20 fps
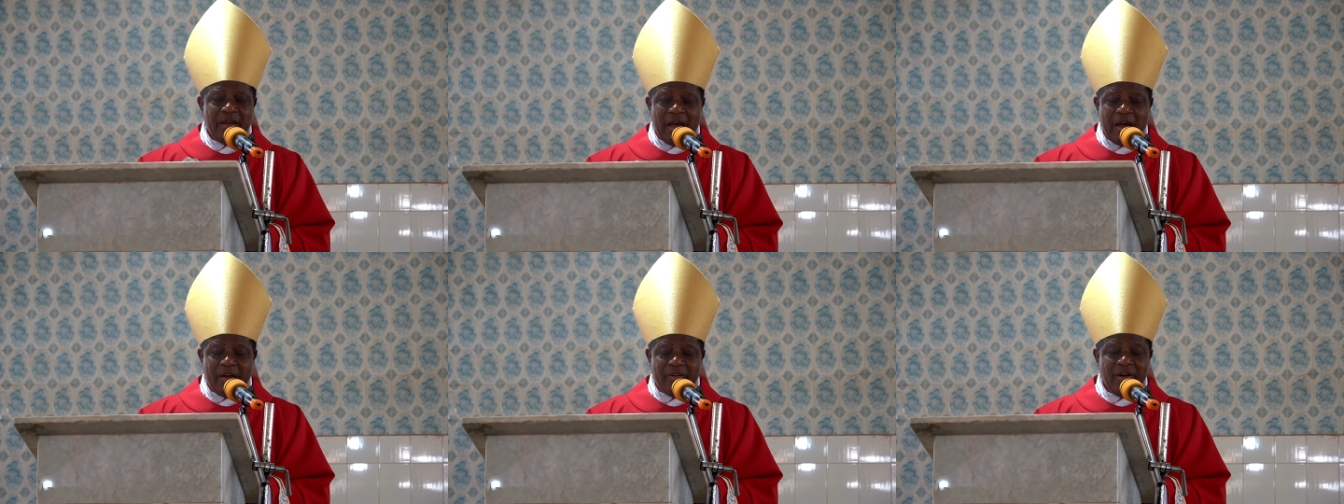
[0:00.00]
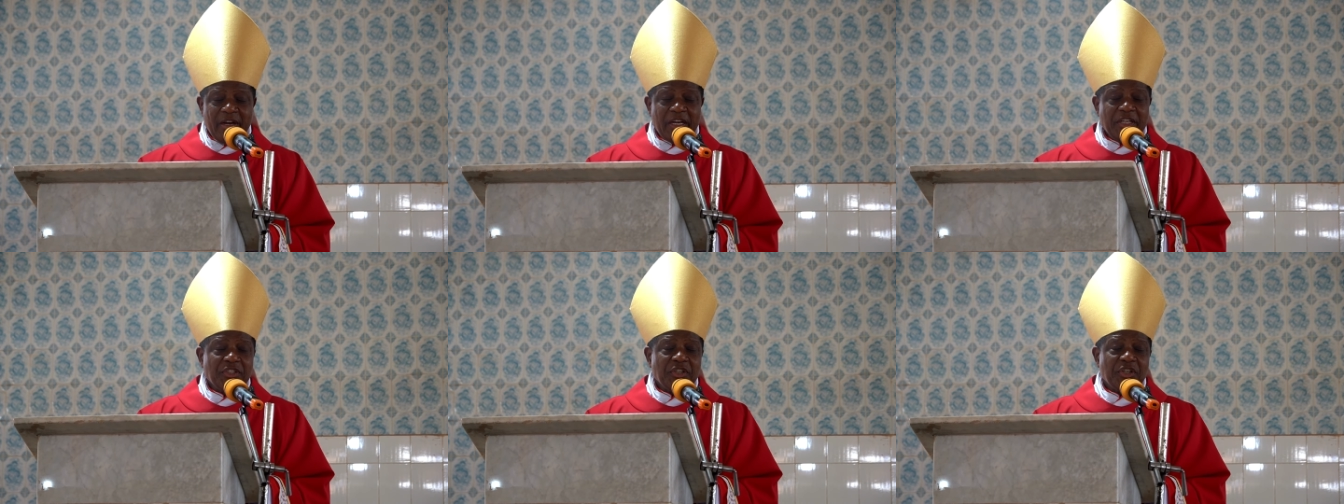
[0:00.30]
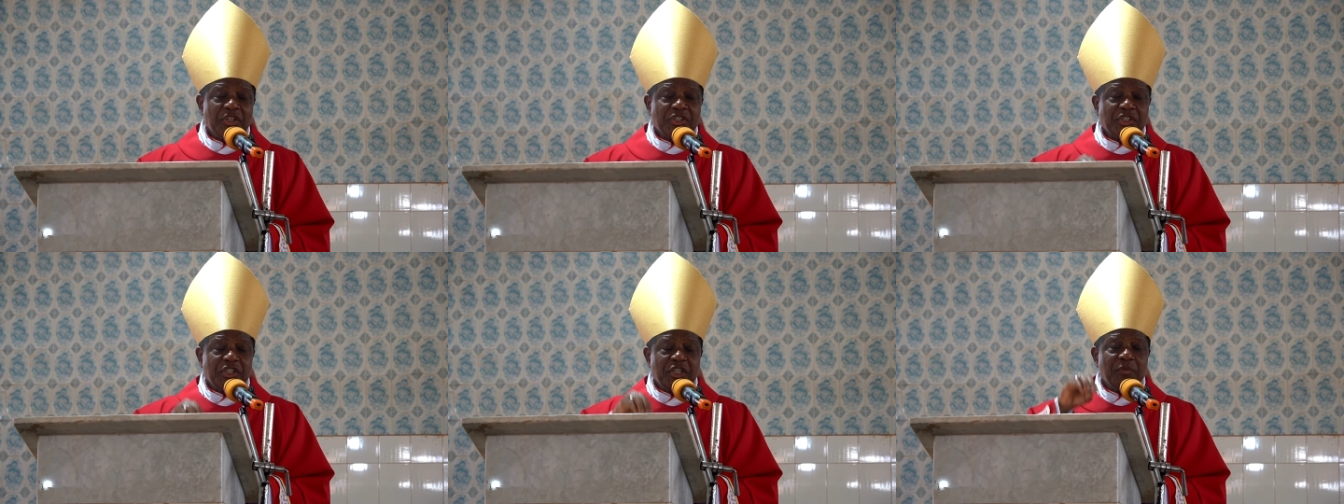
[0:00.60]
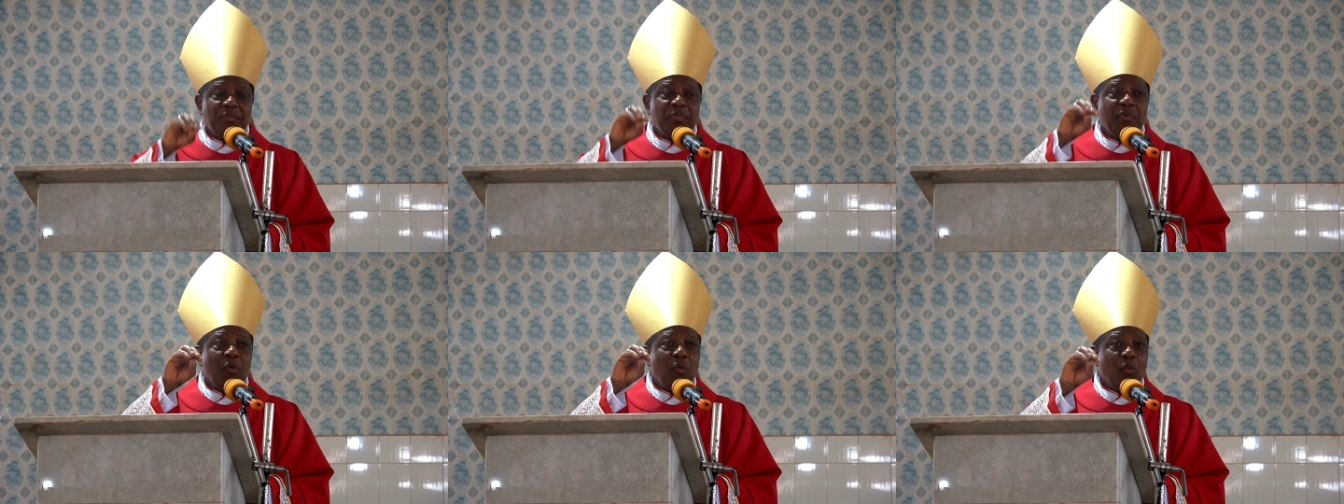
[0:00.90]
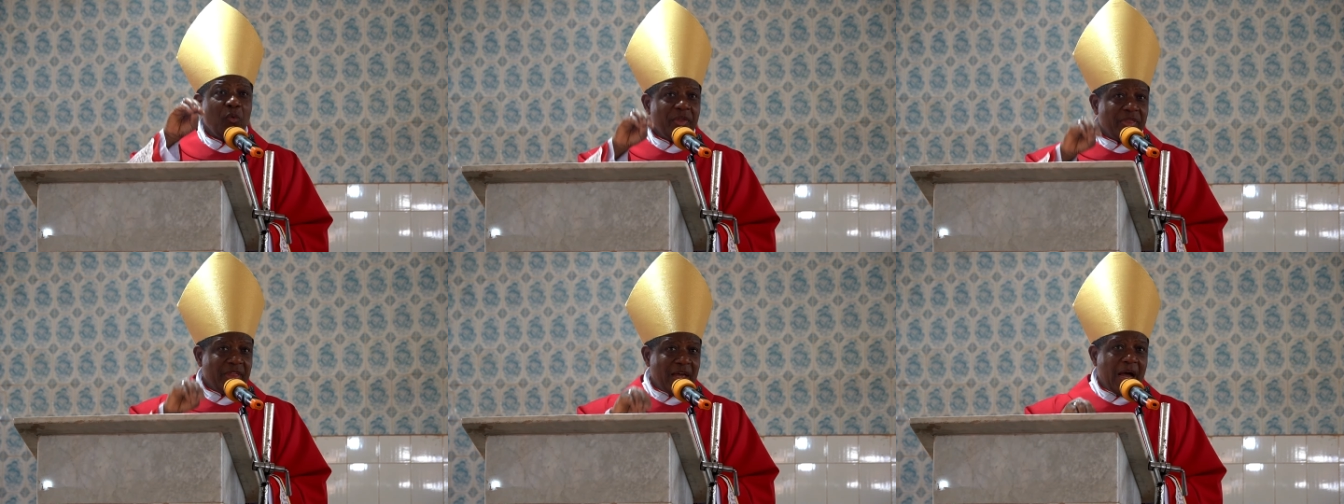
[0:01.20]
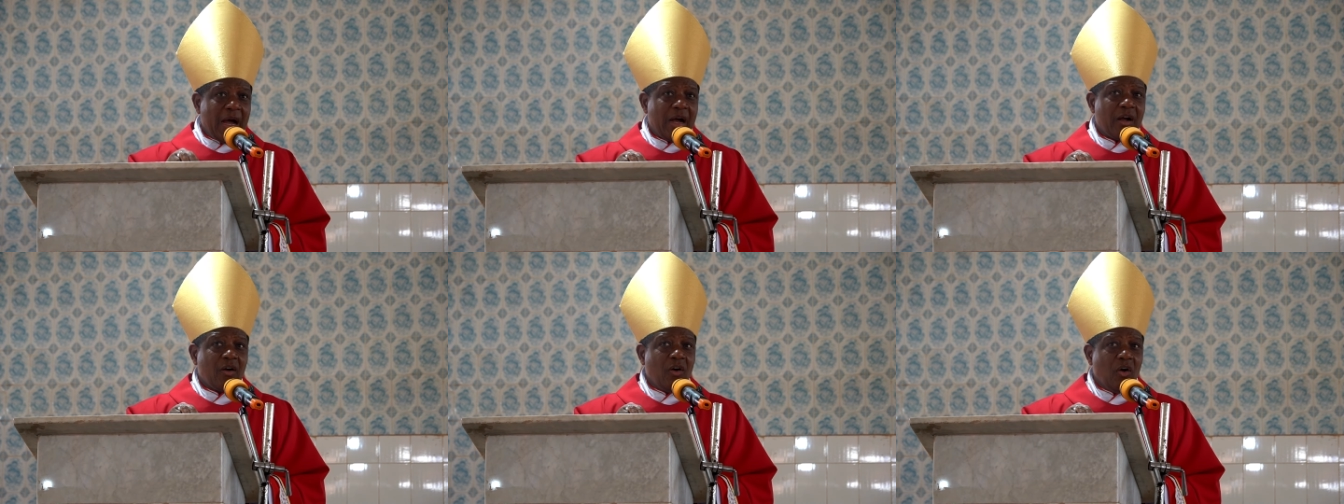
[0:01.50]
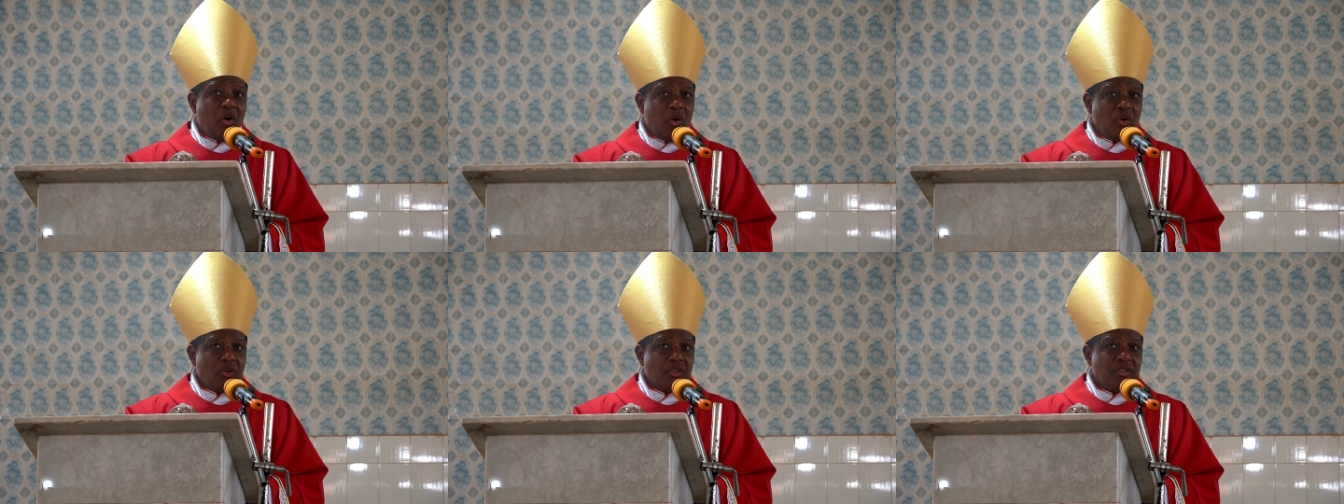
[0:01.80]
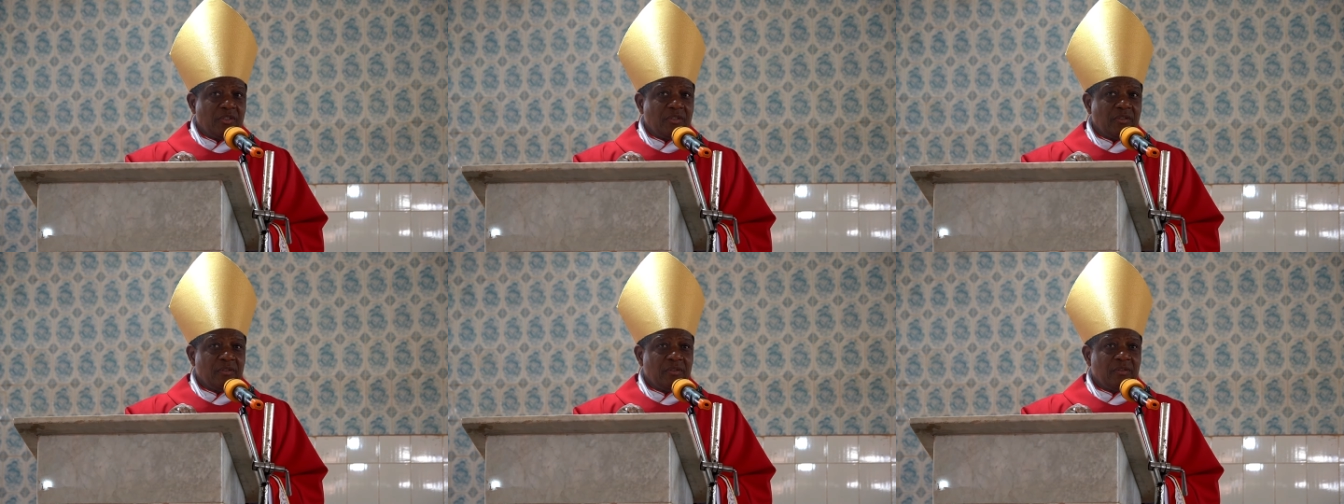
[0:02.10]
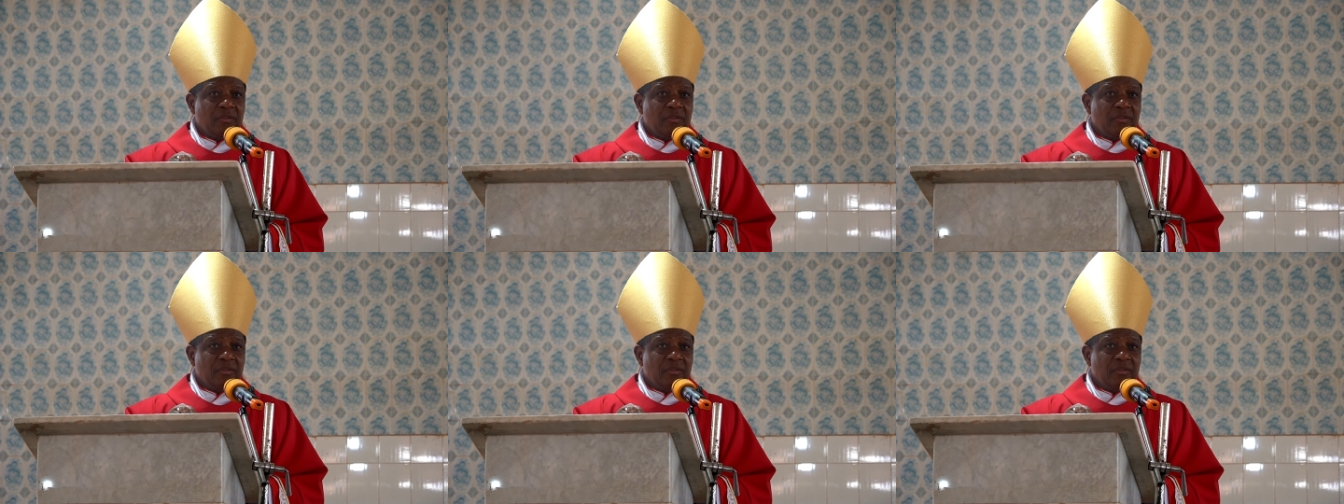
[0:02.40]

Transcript: a relationship with our God.